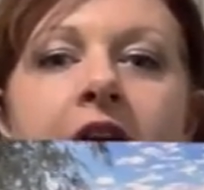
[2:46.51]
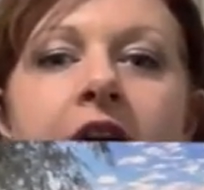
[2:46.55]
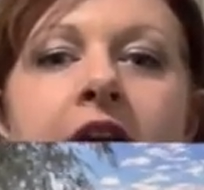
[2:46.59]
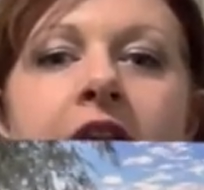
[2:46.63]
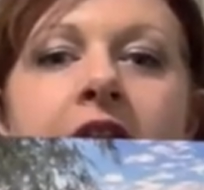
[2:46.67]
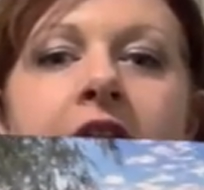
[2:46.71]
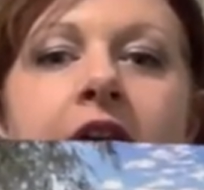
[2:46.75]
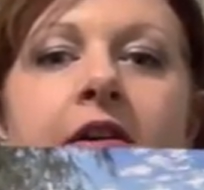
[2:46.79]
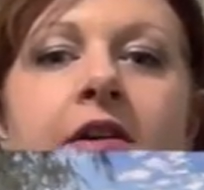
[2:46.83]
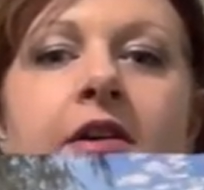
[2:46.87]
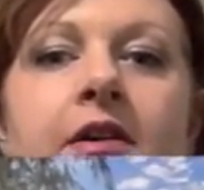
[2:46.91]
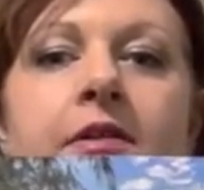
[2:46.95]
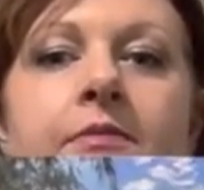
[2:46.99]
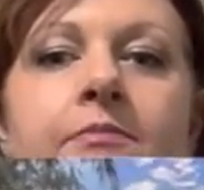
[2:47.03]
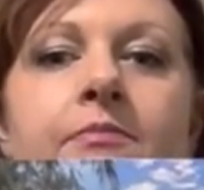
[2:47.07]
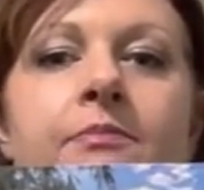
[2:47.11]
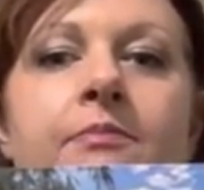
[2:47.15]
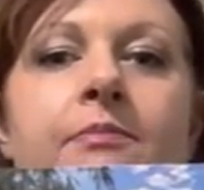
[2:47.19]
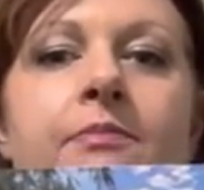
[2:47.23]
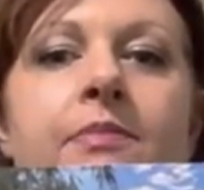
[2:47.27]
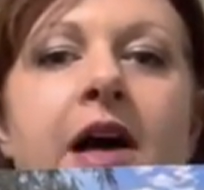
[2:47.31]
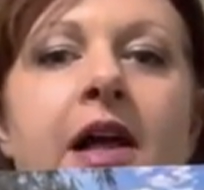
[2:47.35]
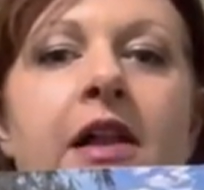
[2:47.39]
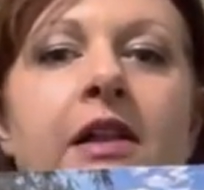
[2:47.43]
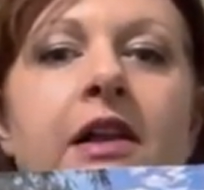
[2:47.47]
the
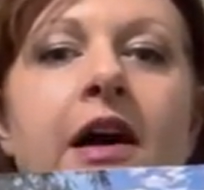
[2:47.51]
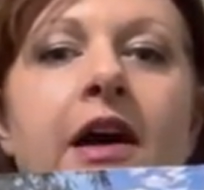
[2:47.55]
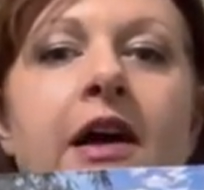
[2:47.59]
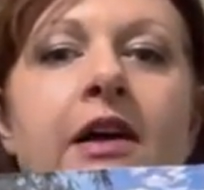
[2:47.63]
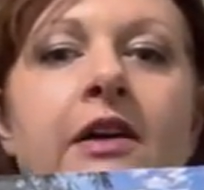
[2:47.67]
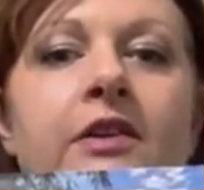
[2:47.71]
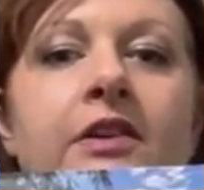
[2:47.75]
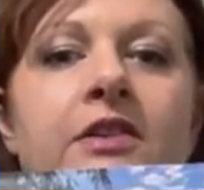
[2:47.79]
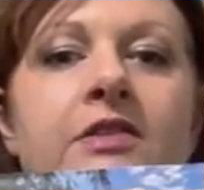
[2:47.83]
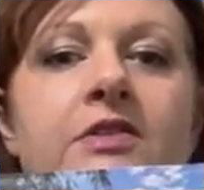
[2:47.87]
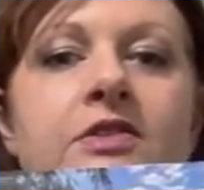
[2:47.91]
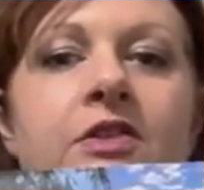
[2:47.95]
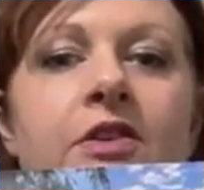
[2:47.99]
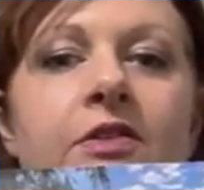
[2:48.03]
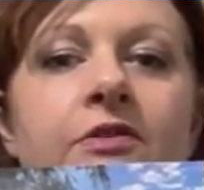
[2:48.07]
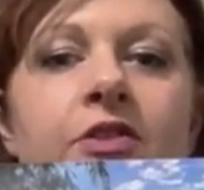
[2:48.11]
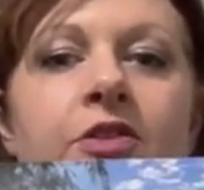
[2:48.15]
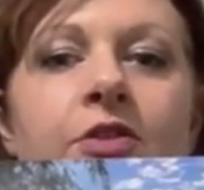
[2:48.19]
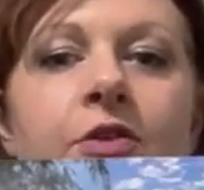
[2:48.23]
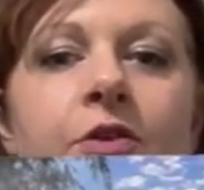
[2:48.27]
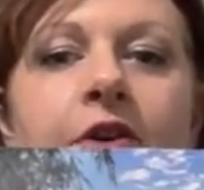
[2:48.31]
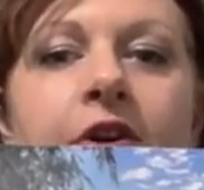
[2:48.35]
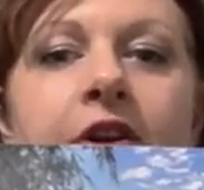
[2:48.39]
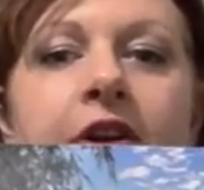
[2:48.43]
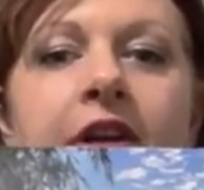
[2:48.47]
Belle Isle
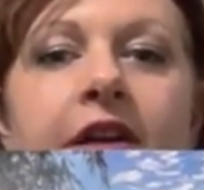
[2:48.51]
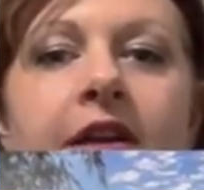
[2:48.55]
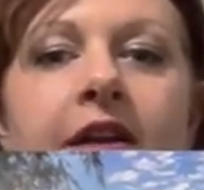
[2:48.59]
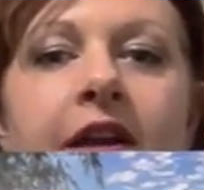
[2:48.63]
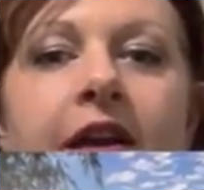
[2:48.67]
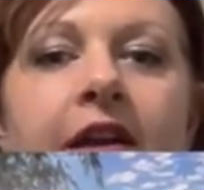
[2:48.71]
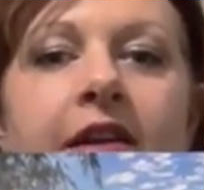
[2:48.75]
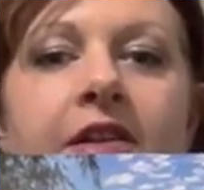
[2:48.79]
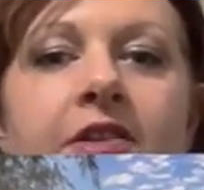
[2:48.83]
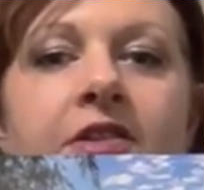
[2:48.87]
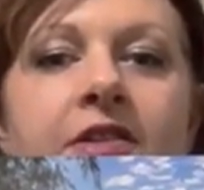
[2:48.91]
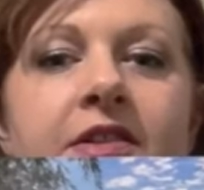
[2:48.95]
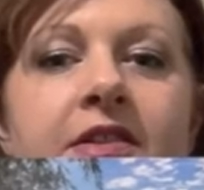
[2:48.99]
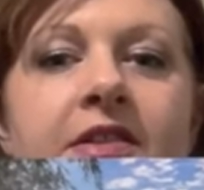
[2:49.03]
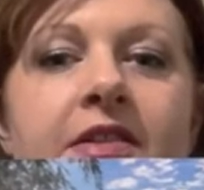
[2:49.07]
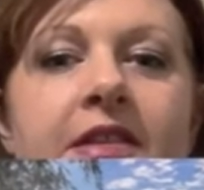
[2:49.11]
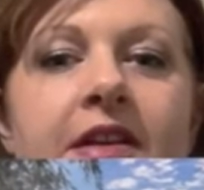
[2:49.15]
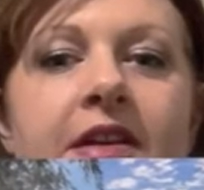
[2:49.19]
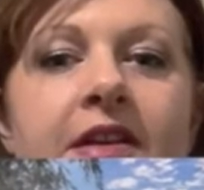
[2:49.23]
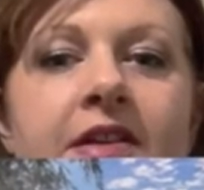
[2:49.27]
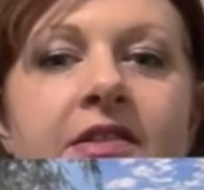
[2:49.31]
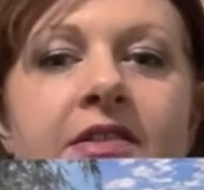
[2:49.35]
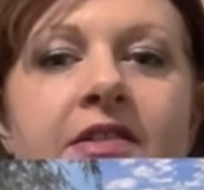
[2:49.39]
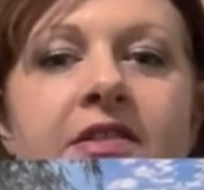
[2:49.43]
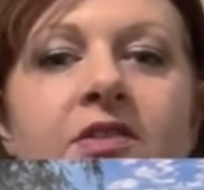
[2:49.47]
Conservatory, and it just
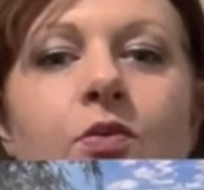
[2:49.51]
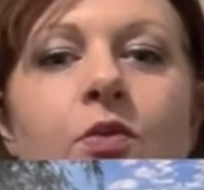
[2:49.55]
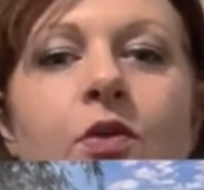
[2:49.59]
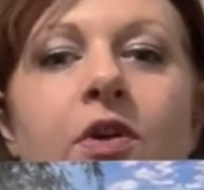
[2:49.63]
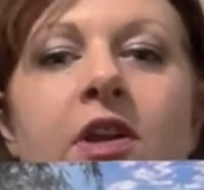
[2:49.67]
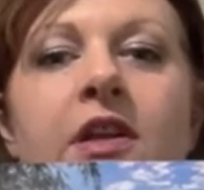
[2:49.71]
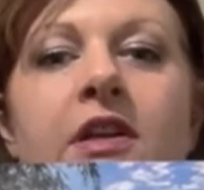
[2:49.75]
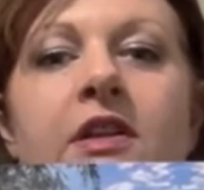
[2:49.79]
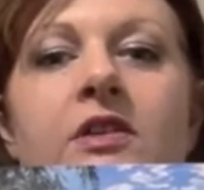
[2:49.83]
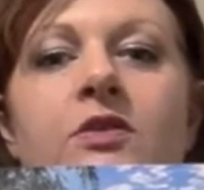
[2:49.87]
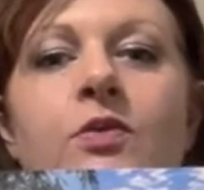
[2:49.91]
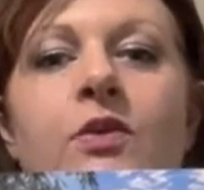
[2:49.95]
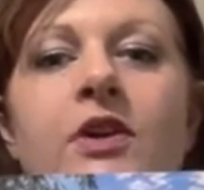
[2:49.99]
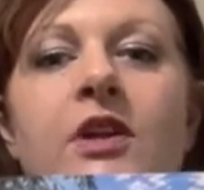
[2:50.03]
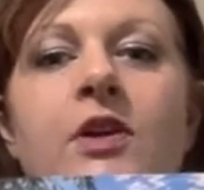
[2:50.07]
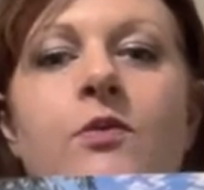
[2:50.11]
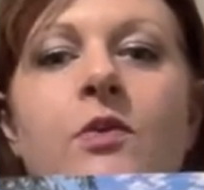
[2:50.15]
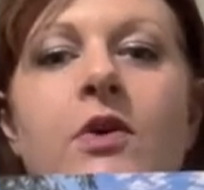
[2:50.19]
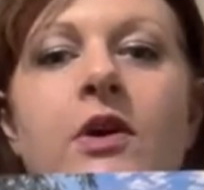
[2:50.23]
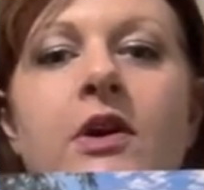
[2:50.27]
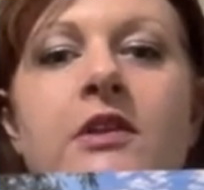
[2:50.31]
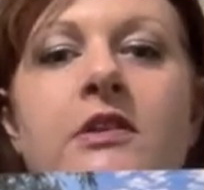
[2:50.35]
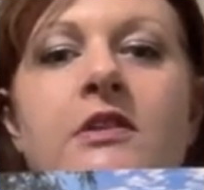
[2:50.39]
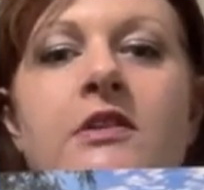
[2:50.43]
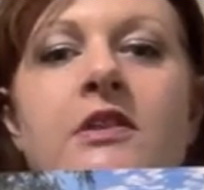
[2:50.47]
says
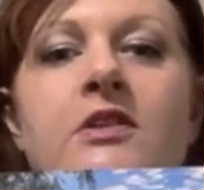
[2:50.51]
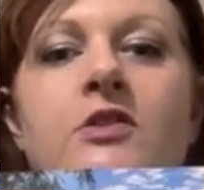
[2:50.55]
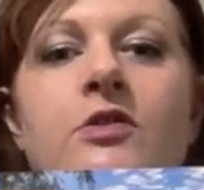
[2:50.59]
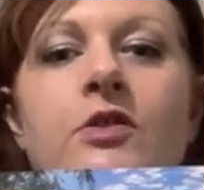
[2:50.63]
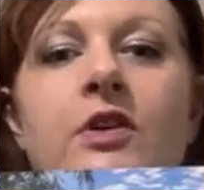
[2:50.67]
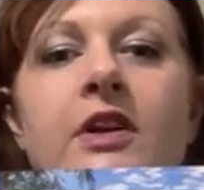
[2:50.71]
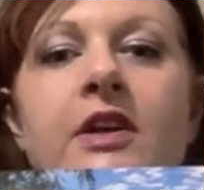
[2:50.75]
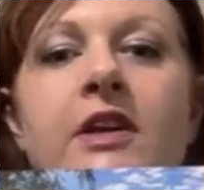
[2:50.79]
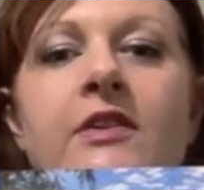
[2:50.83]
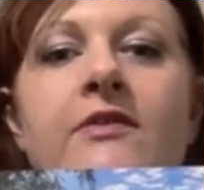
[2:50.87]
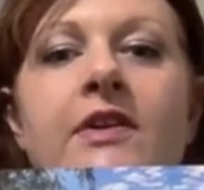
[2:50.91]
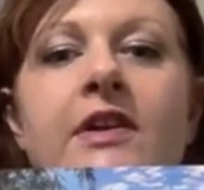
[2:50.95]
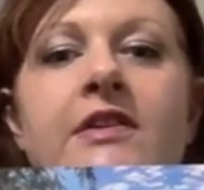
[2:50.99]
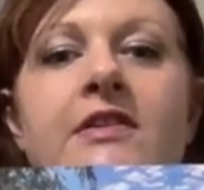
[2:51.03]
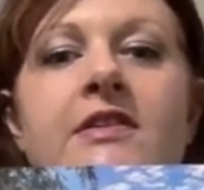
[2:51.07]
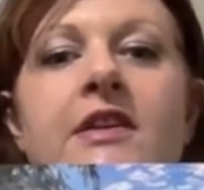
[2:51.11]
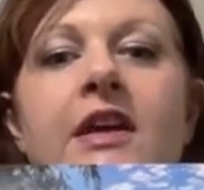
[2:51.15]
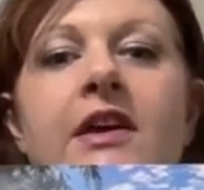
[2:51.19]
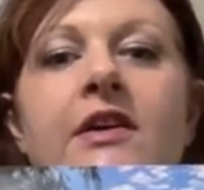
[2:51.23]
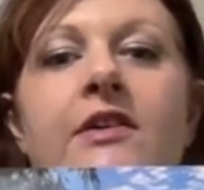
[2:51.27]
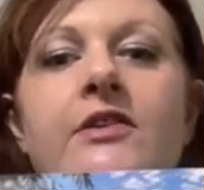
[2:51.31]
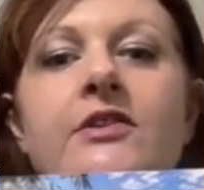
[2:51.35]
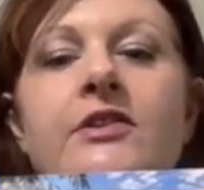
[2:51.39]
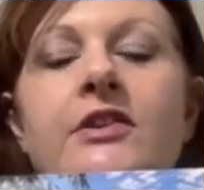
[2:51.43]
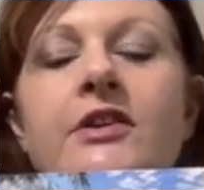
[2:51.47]
2021 Detroit Events
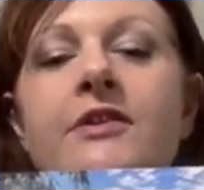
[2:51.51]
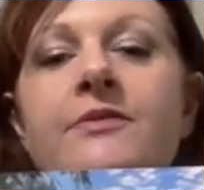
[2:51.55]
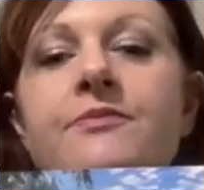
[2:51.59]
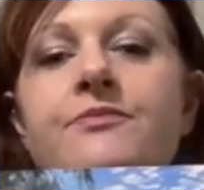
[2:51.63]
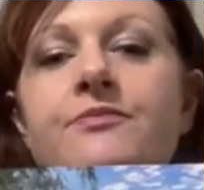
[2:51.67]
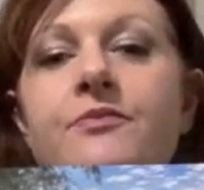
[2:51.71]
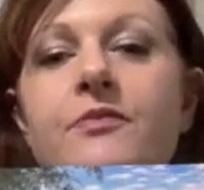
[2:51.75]
Calendar.